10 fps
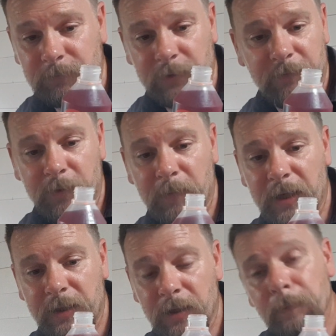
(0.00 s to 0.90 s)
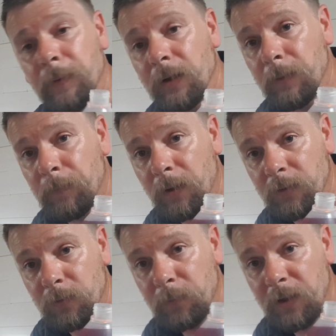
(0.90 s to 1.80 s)
If you're making up a
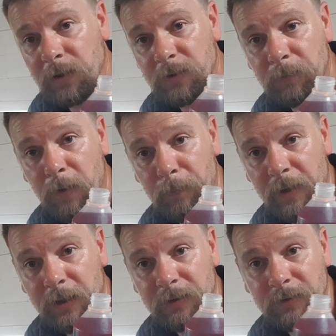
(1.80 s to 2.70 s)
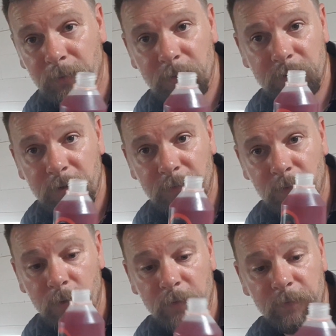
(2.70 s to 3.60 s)
particle mix, bob mix, so on and so
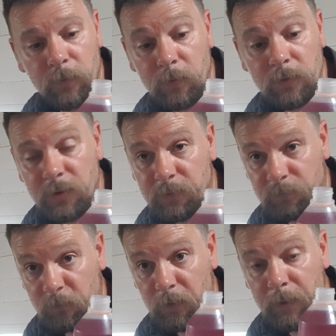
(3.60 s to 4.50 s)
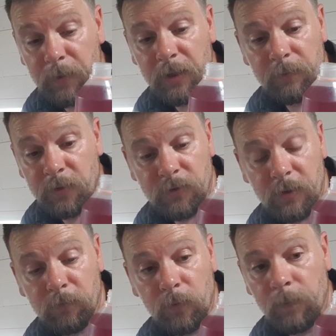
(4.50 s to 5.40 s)
forth, or just ground bait in
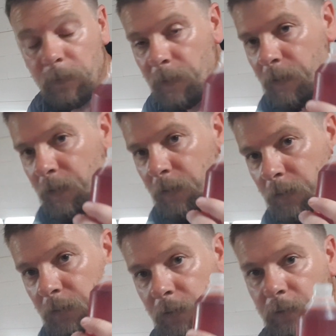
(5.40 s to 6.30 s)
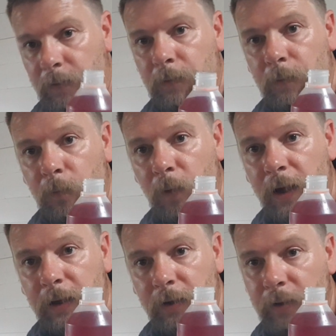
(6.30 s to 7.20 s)
general,
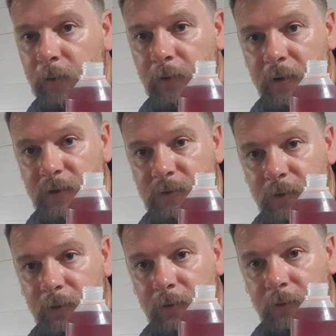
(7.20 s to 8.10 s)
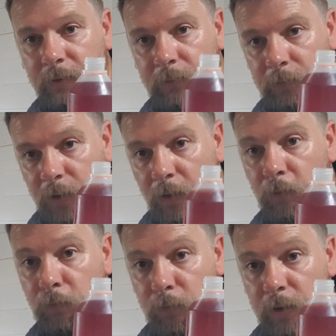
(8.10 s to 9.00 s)
wang a load of this in there. A
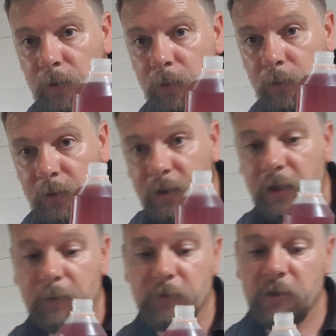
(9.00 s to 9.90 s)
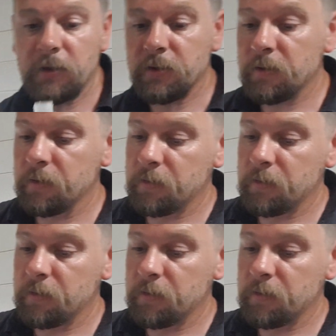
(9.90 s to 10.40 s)
real game changer.